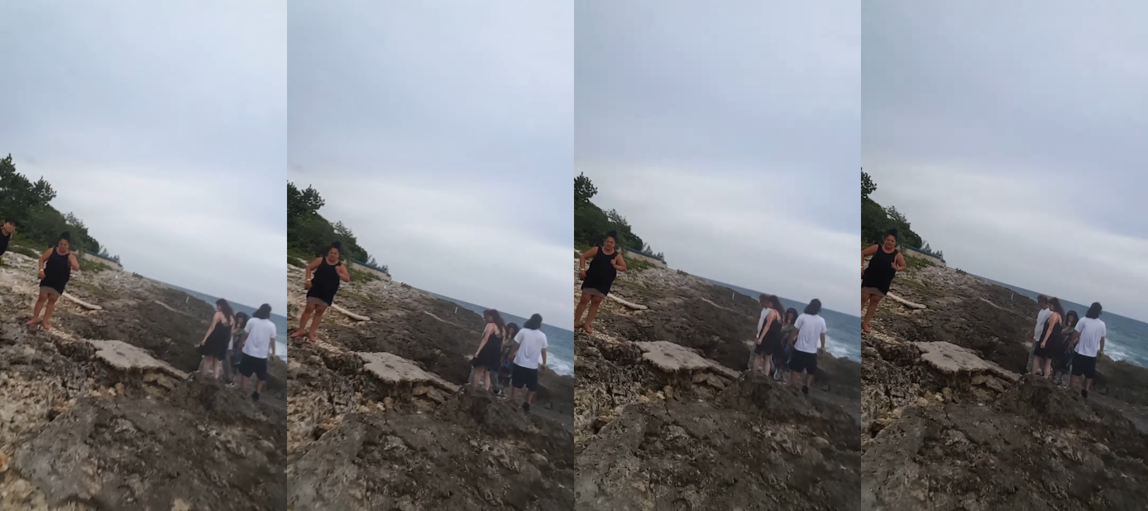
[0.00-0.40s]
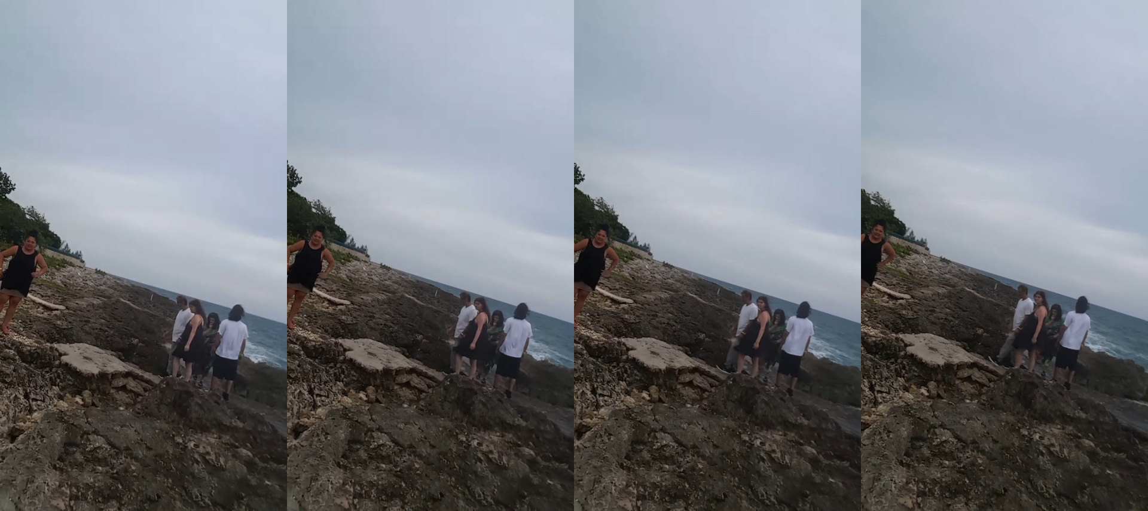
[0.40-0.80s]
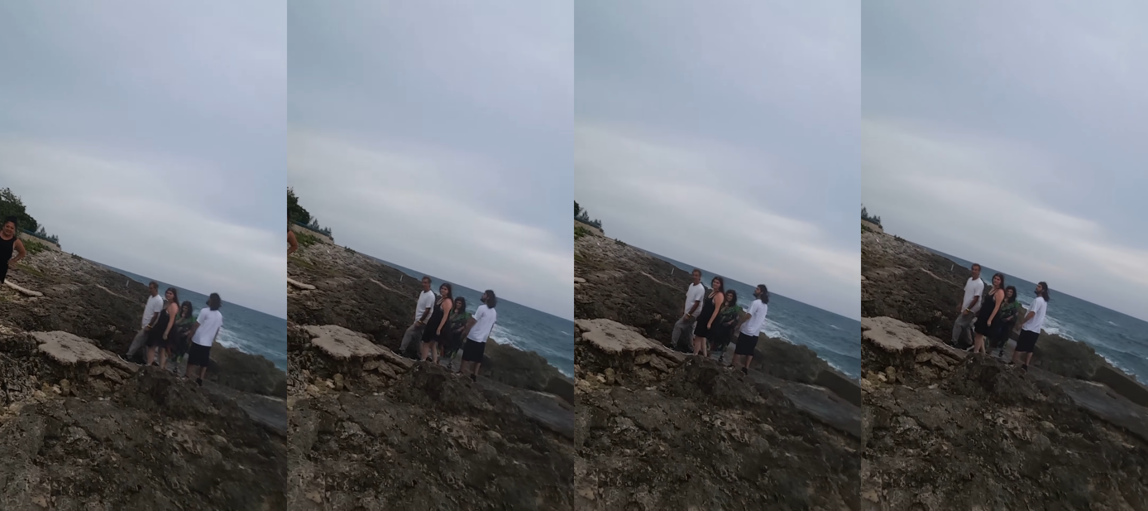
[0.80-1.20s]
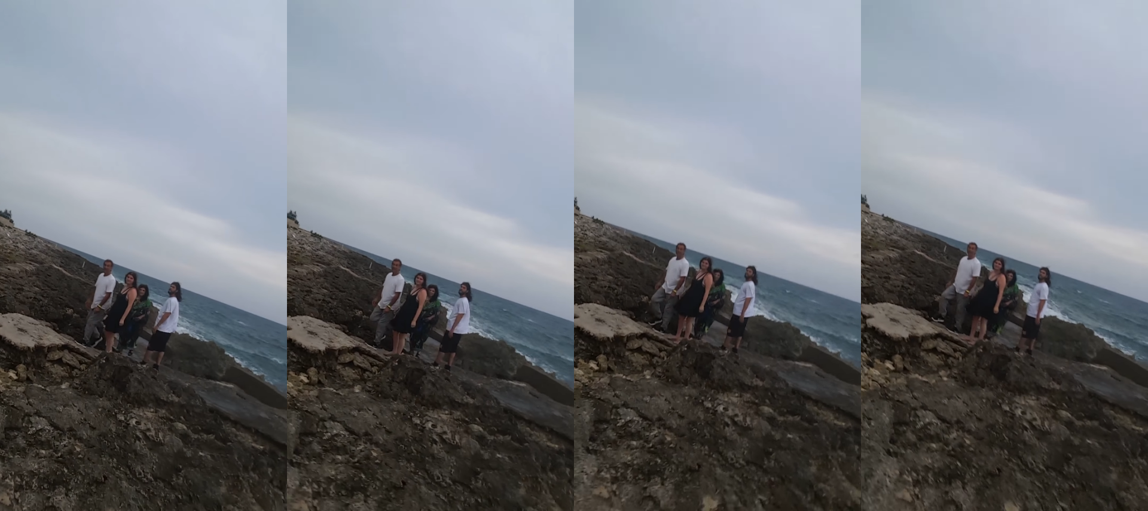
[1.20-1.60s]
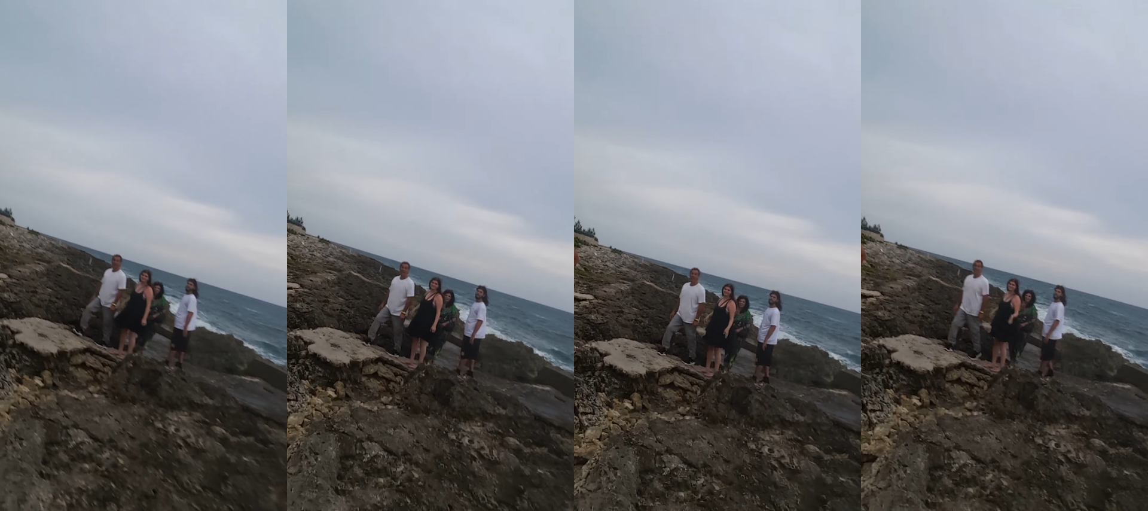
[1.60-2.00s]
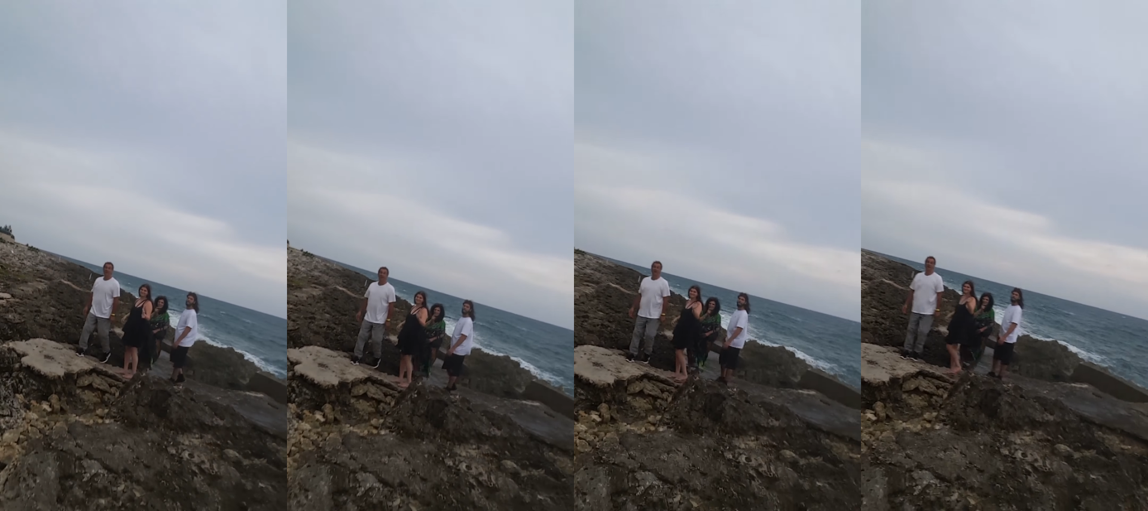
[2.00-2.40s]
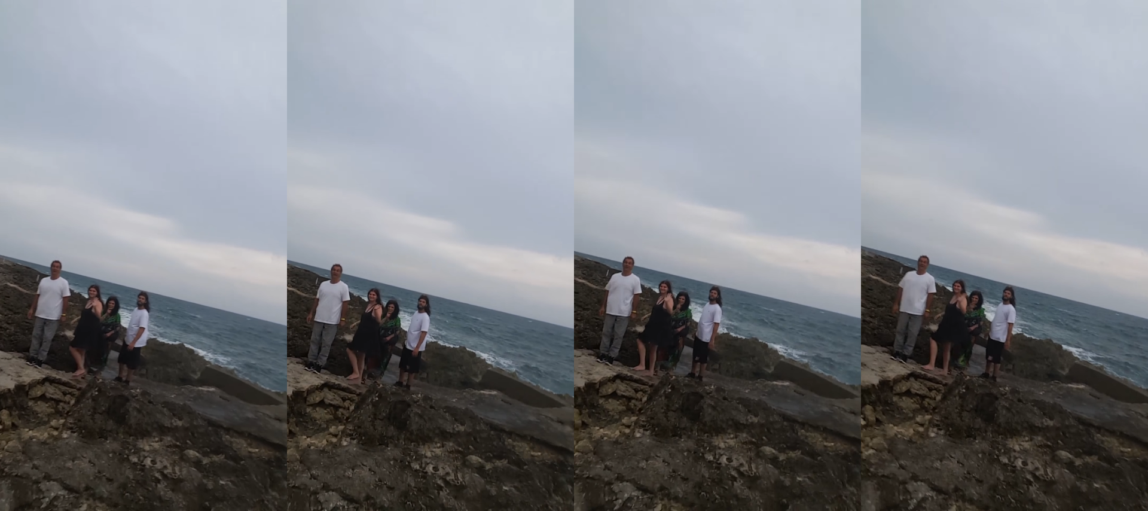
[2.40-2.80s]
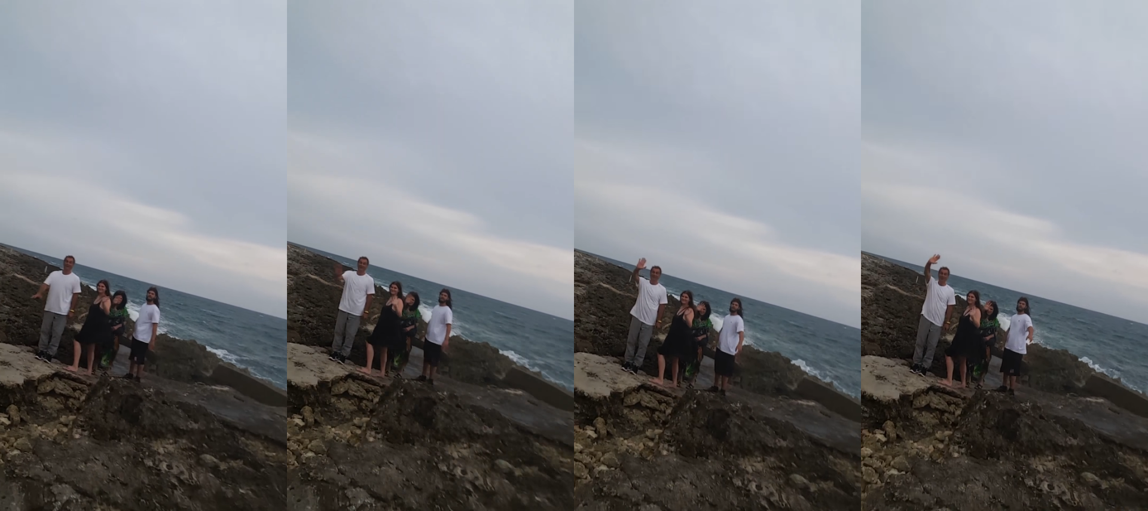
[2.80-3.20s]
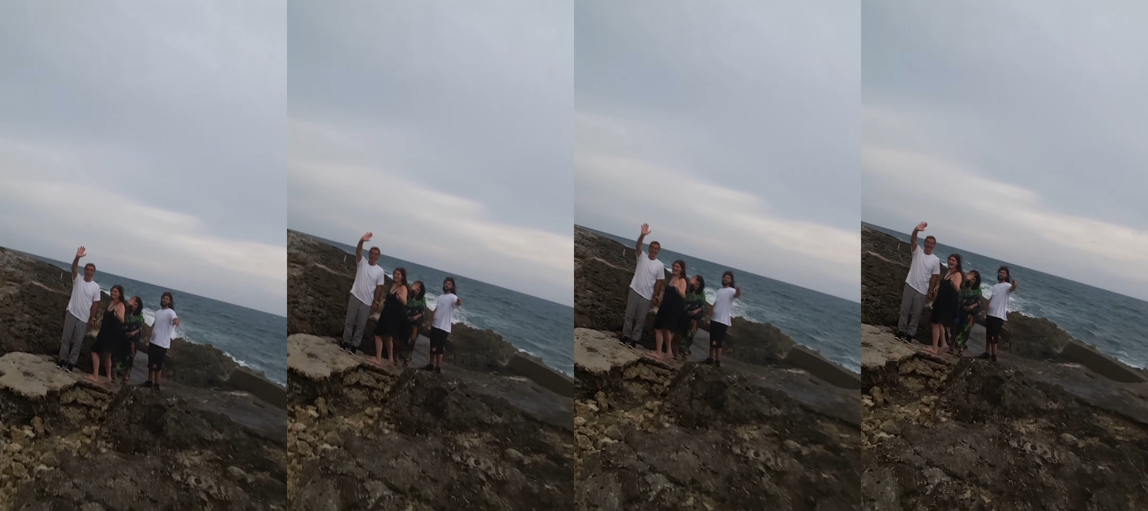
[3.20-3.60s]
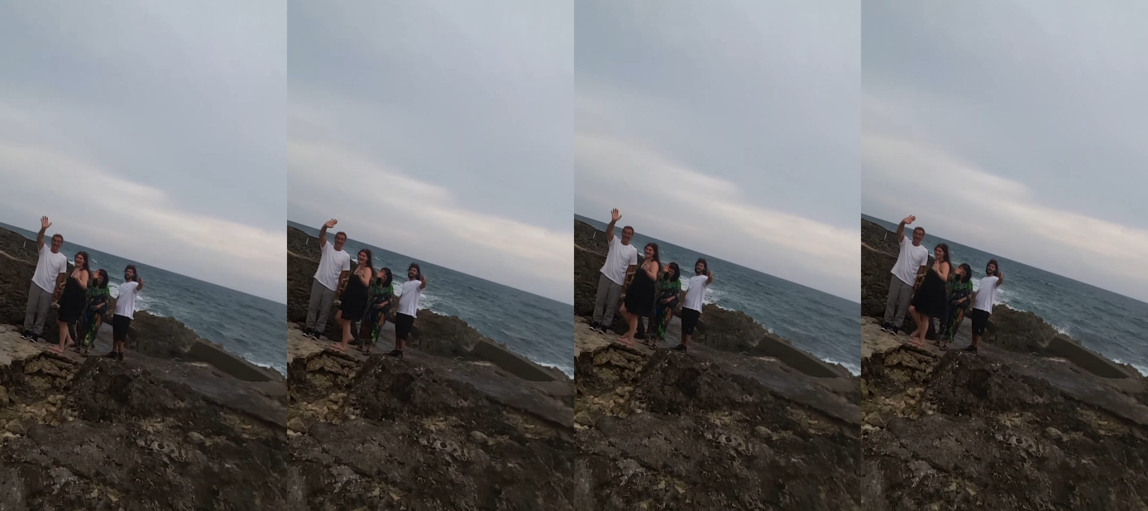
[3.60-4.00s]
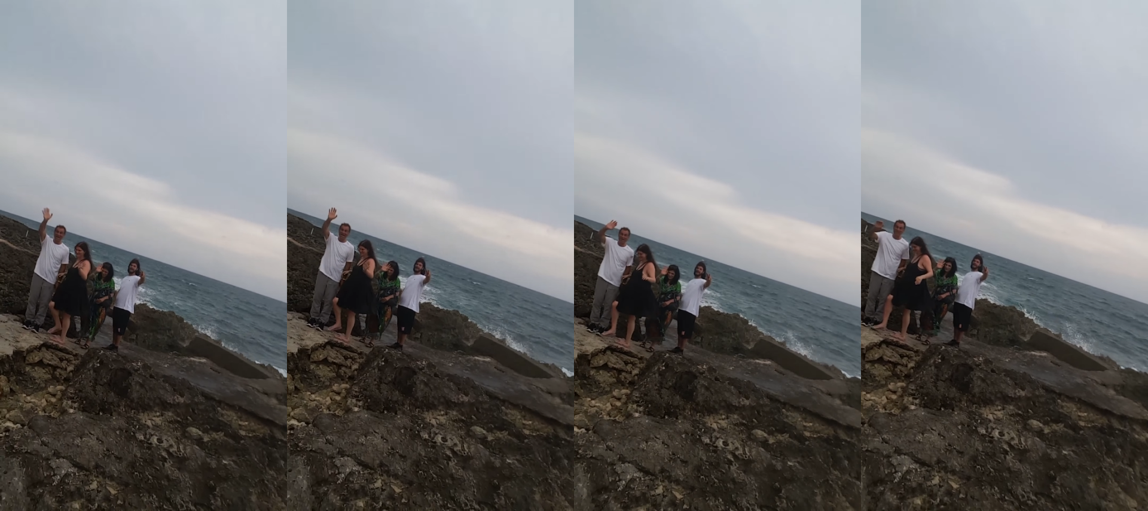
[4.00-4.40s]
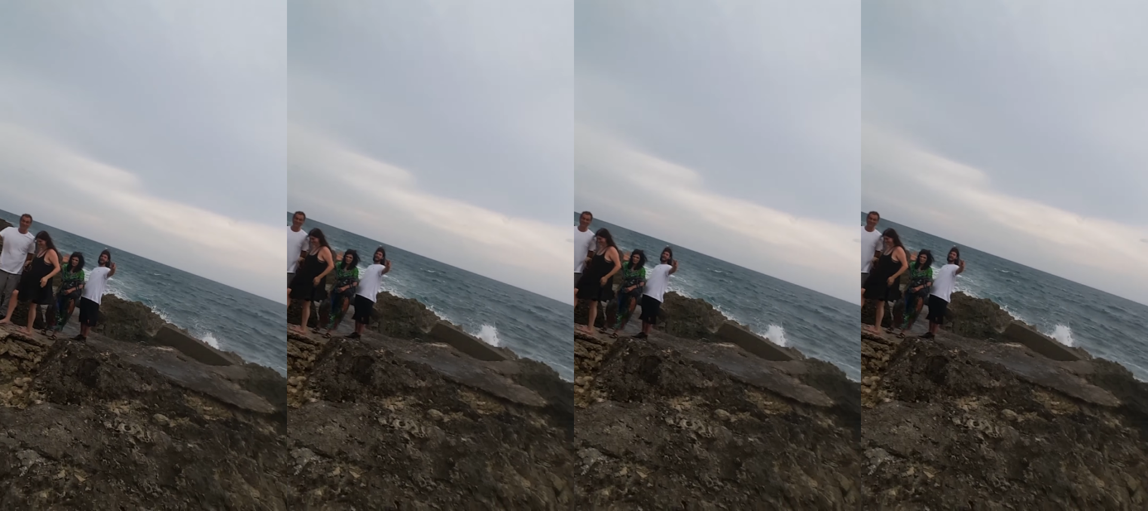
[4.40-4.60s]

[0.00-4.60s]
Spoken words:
Nobody's mouth can be seen.